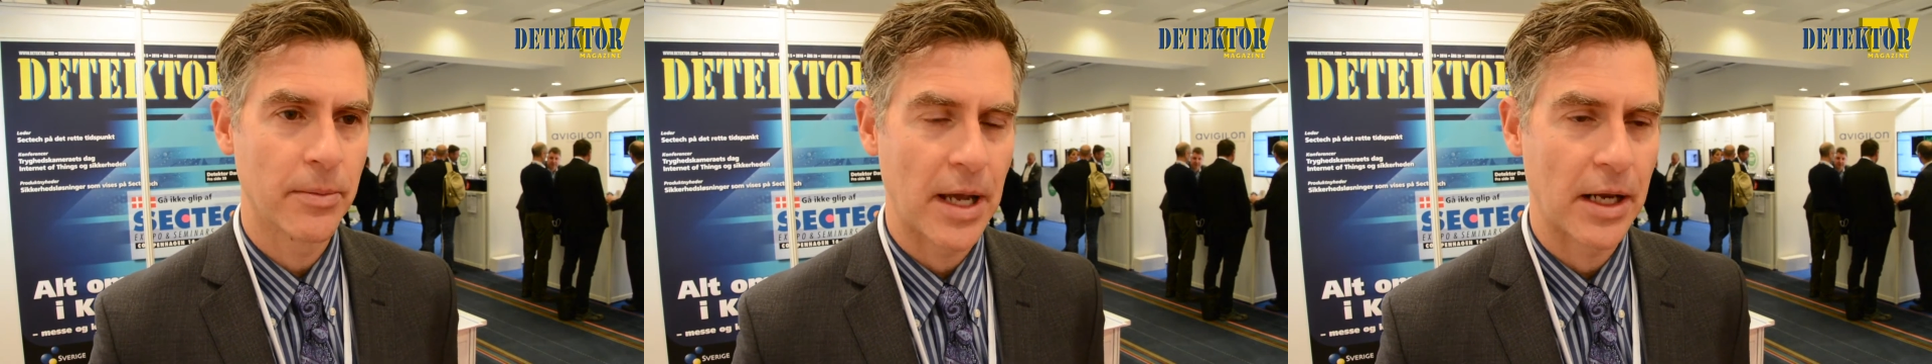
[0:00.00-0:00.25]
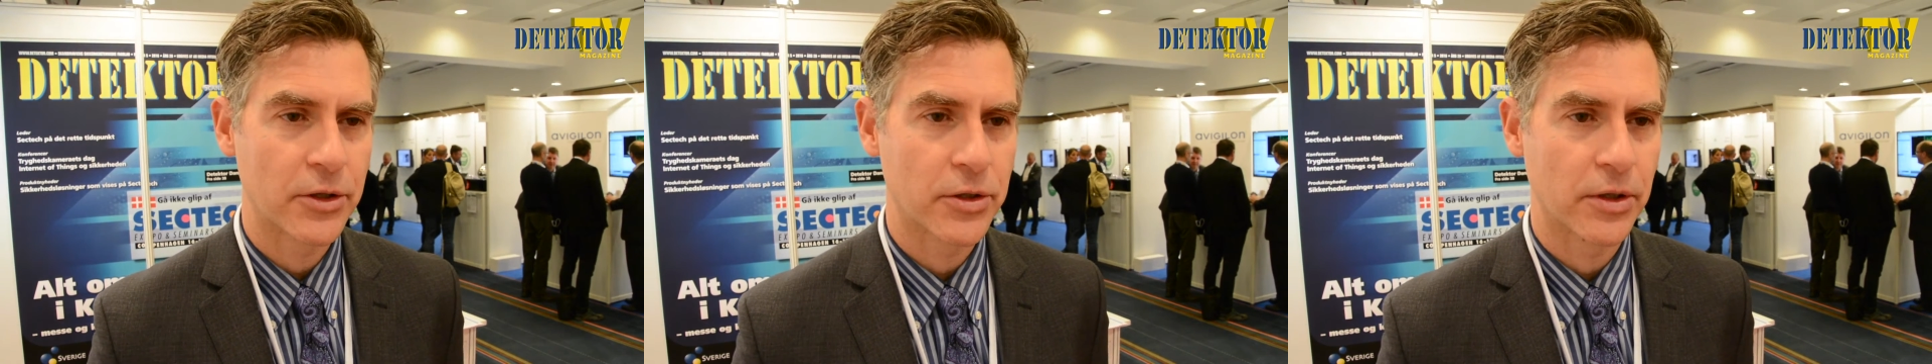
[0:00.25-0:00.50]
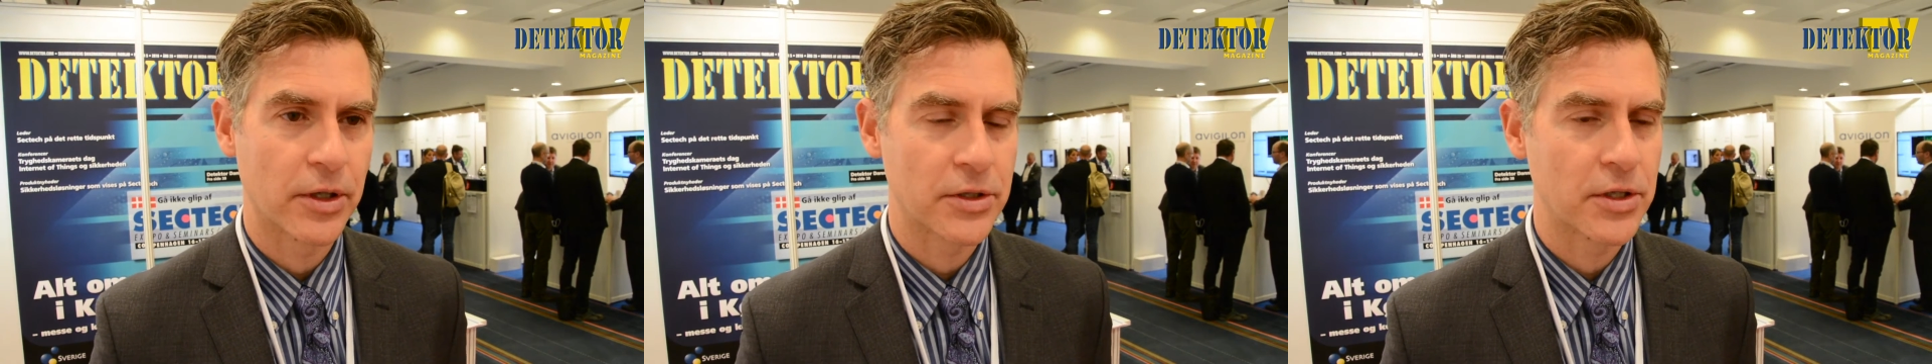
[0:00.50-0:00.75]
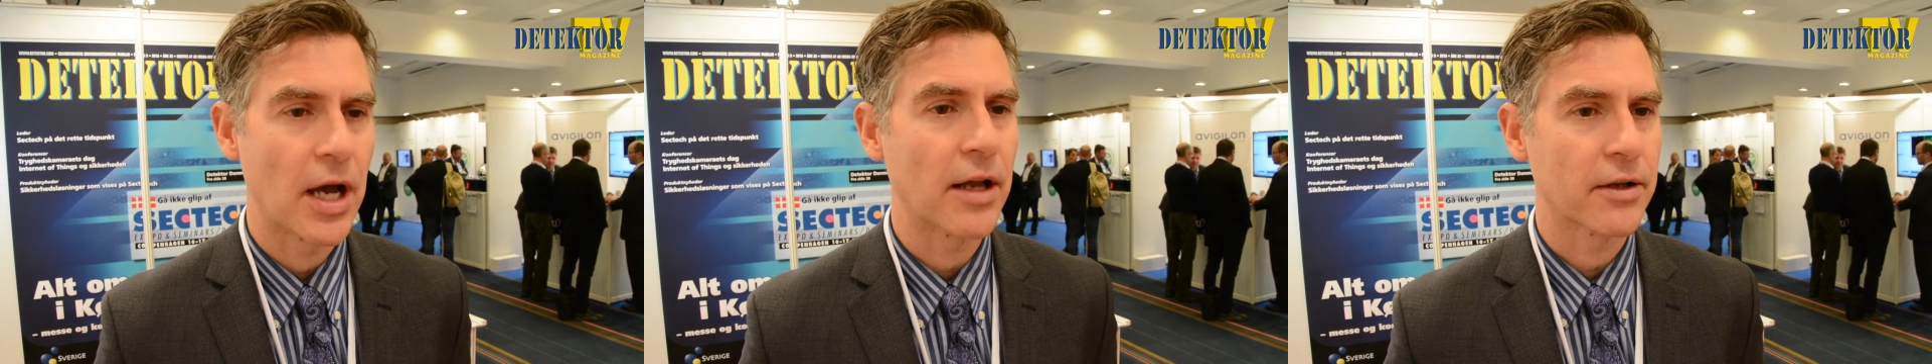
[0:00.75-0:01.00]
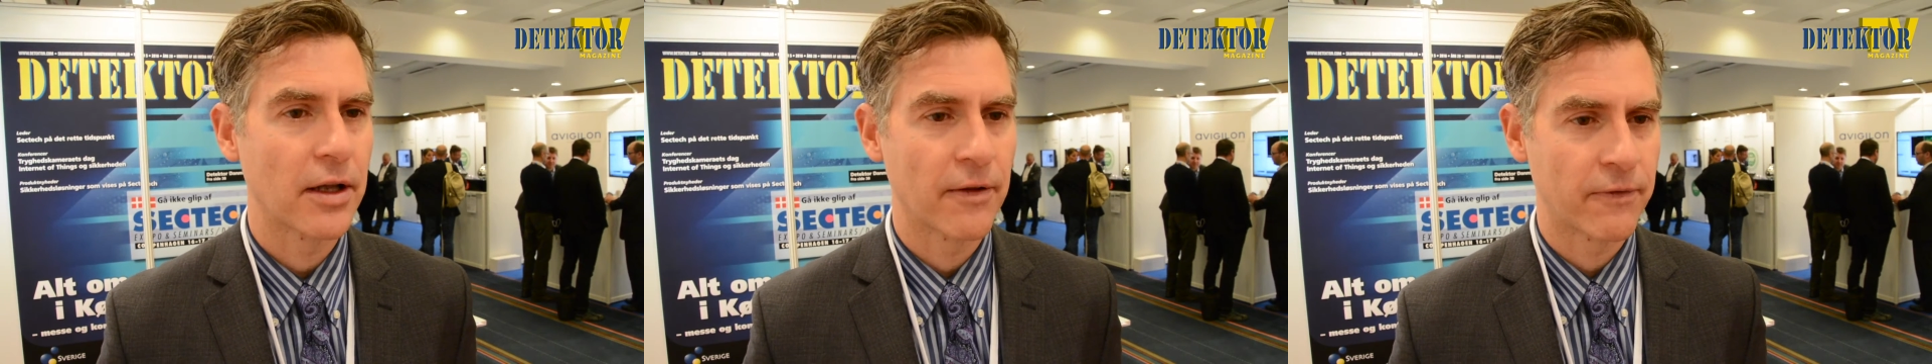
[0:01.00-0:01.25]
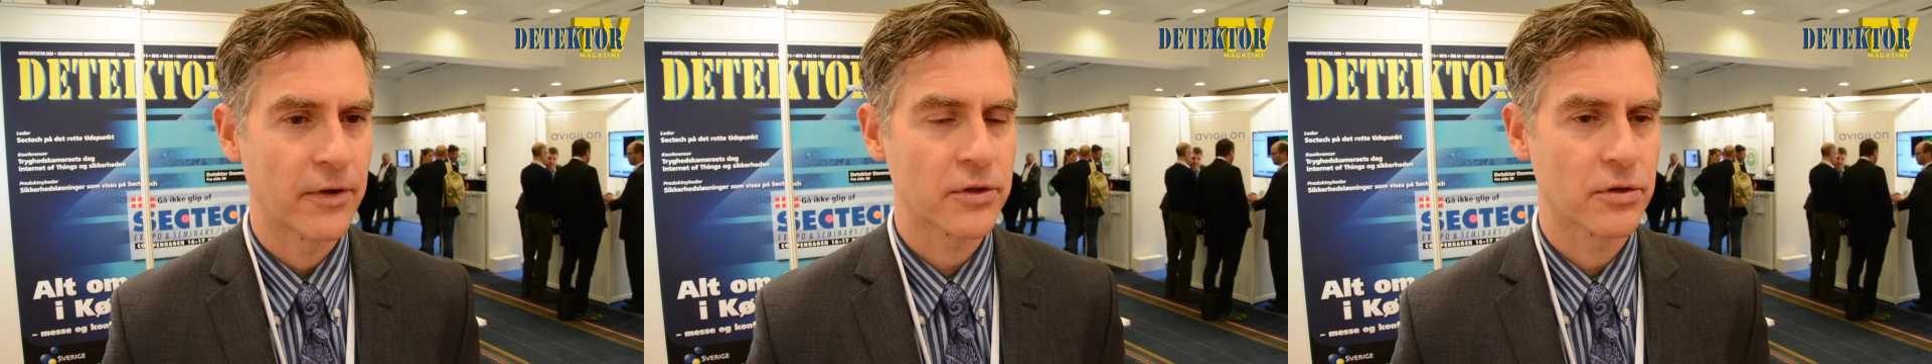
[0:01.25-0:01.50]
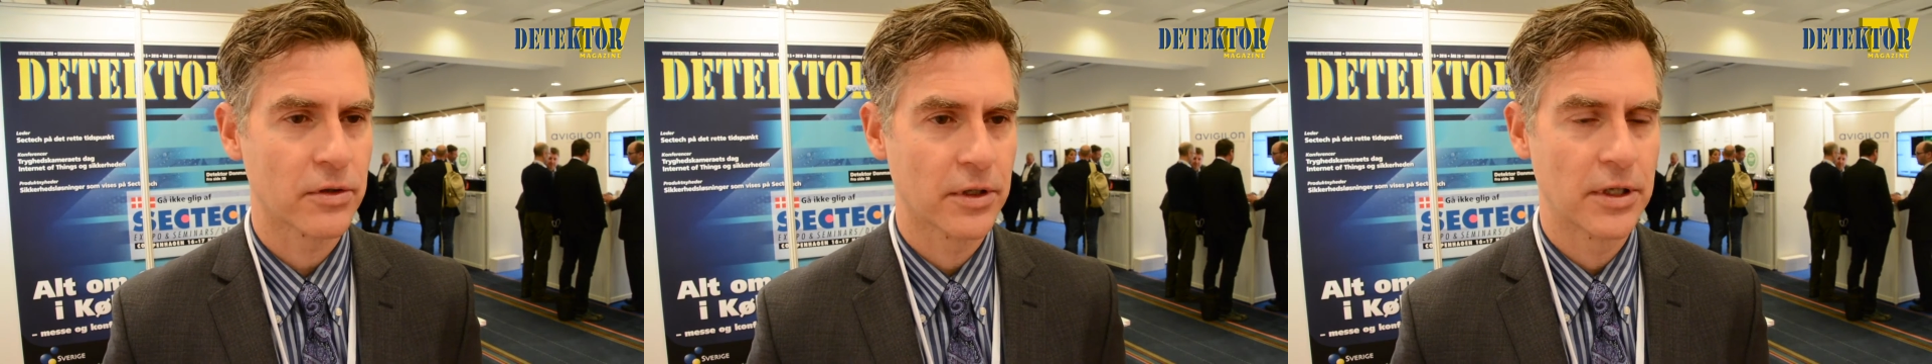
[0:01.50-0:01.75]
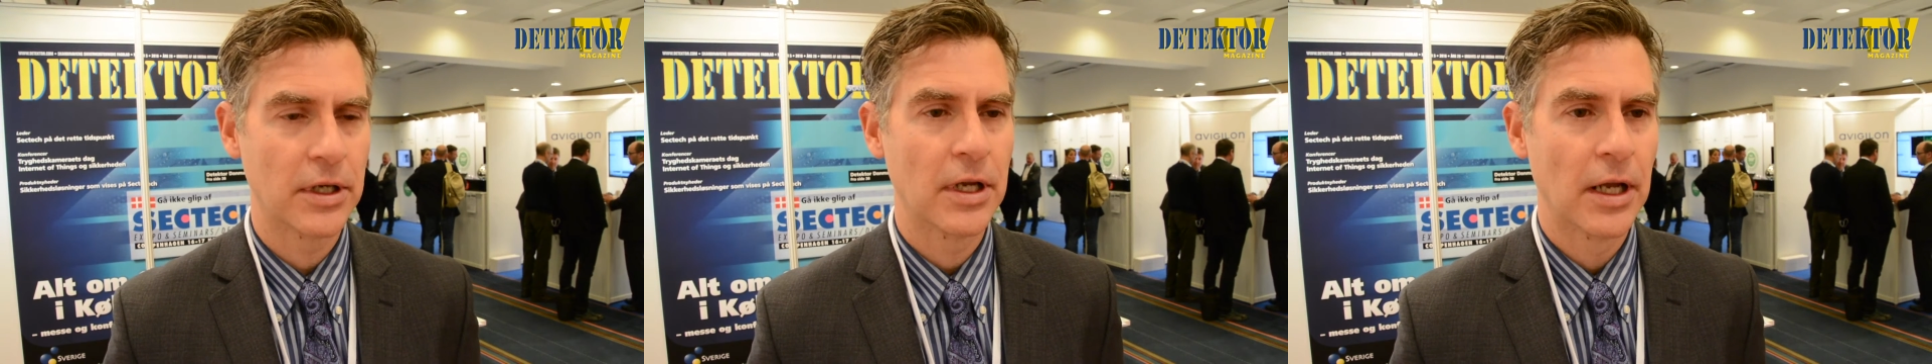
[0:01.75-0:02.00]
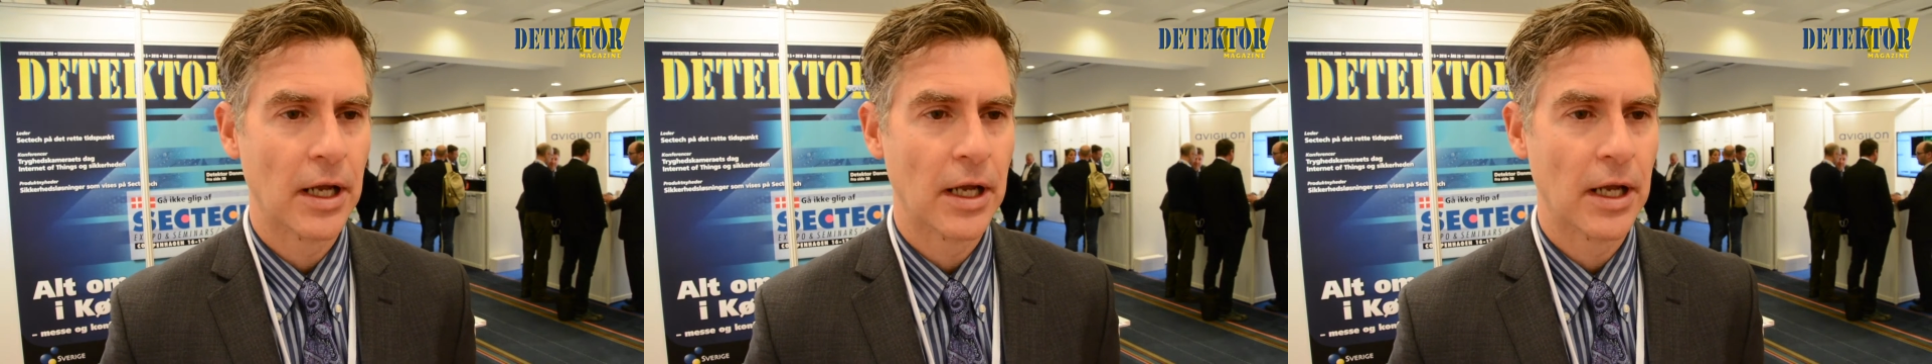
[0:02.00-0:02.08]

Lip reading: manager is not officially